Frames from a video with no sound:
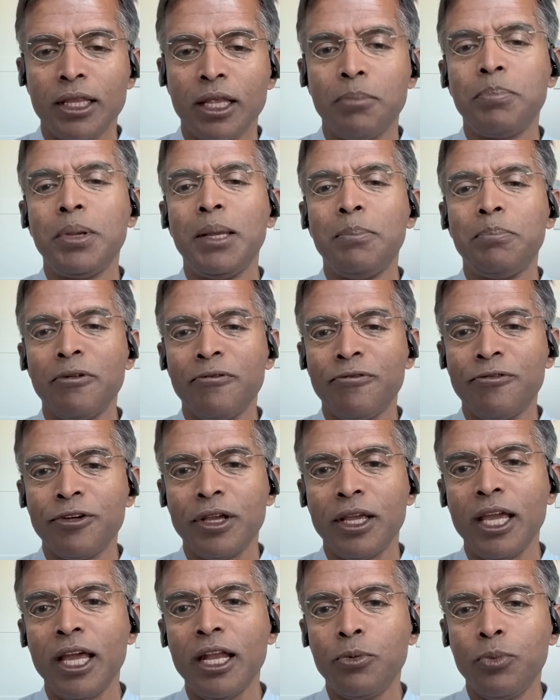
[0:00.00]
that people
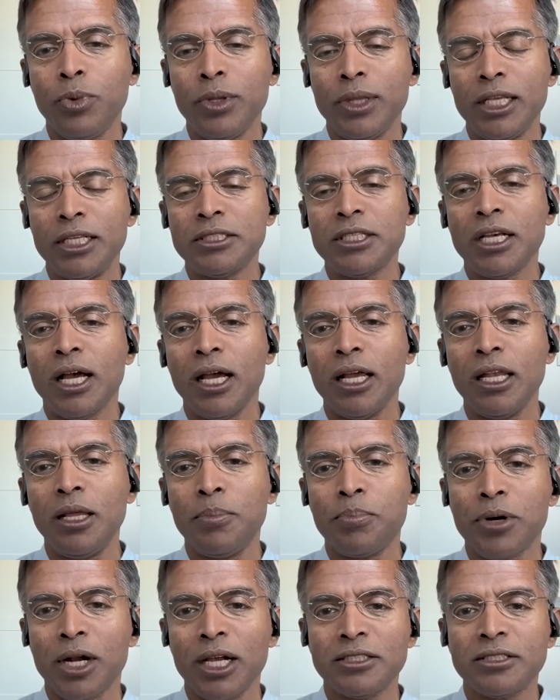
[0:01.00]
forget with these highly
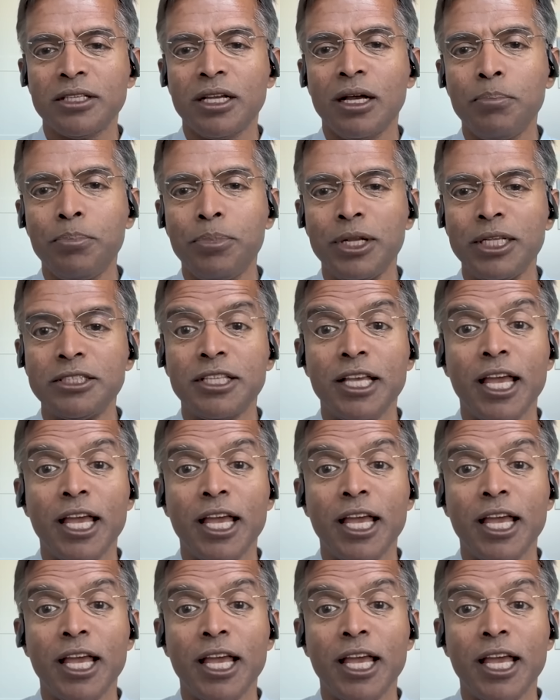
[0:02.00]
priced companies.